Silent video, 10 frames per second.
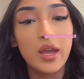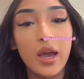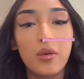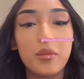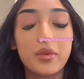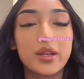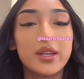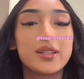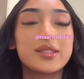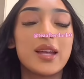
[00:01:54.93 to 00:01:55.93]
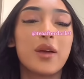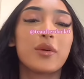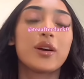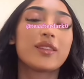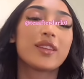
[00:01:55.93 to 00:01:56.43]
Yeah, I want more kids. I
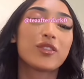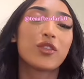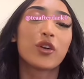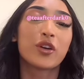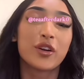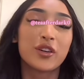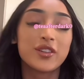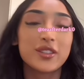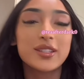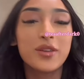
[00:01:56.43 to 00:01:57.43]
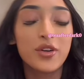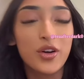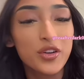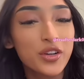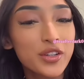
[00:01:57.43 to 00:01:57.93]
want like four girls. I
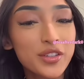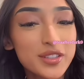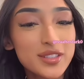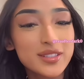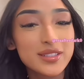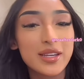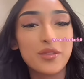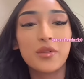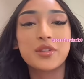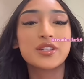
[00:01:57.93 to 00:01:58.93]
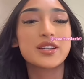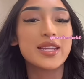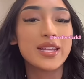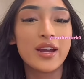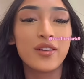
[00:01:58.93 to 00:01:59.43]
want all girls. I want Winter to
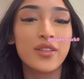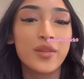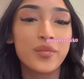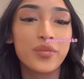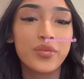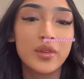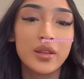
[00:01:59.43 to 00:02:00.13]
take care of them.